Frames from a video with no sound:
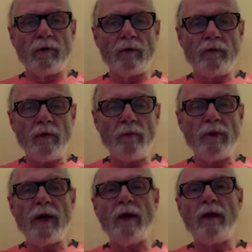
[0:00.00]
group
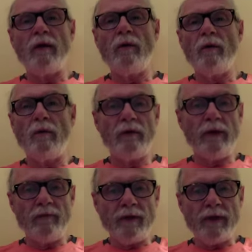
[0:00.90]
care, or
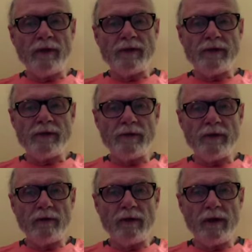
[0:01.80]
even
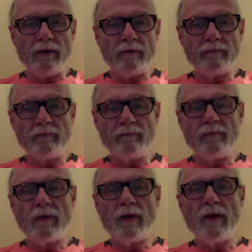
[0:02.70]
institutional care.
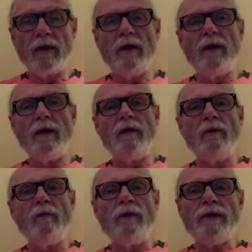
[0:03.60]

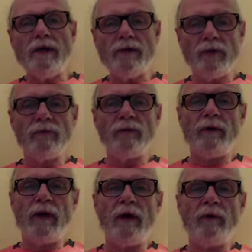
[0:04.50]
We take
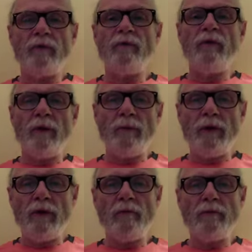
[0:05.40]
children out of family
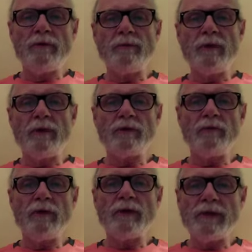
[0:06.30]
homes because
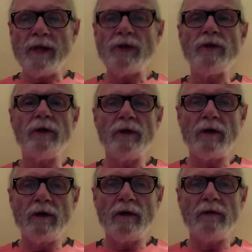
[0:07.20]
we essentially
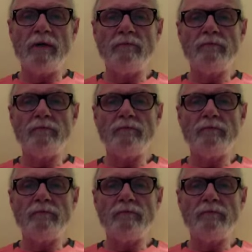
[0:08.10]
conclude,